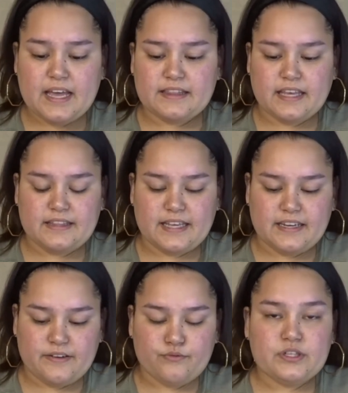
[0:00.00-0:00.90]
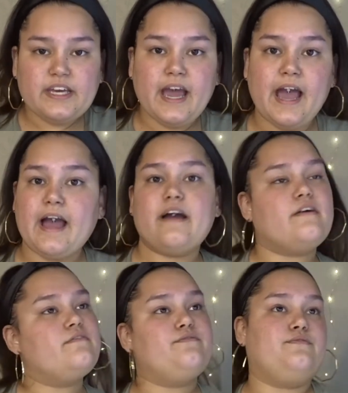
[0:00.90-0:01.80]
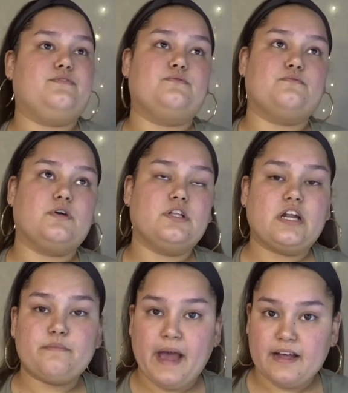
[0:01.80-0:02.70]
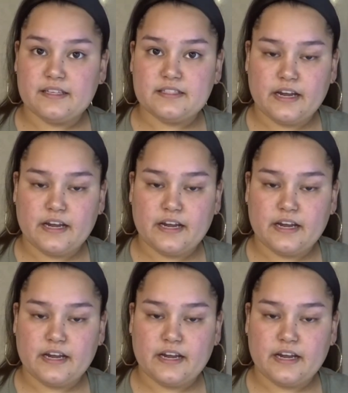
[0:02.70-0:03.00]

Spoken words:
And they didn't really have a lot of palettes.